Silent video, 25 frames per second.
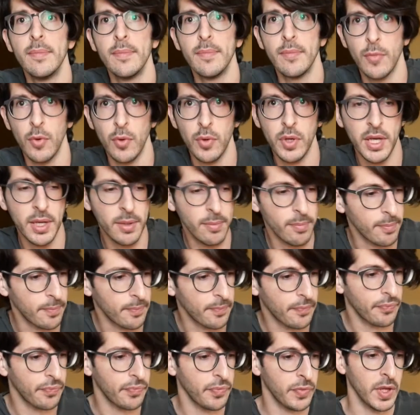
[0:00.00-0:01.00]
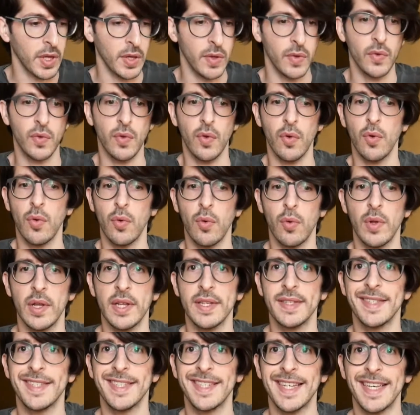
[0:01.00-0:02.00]
Okay, so
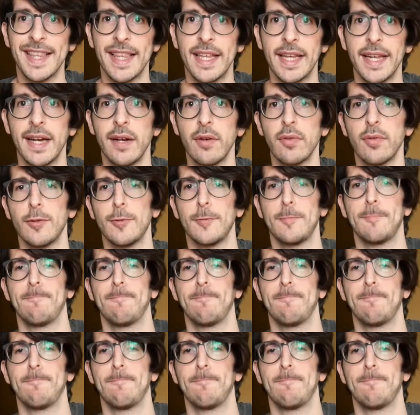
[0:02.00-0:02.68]
let's take that out.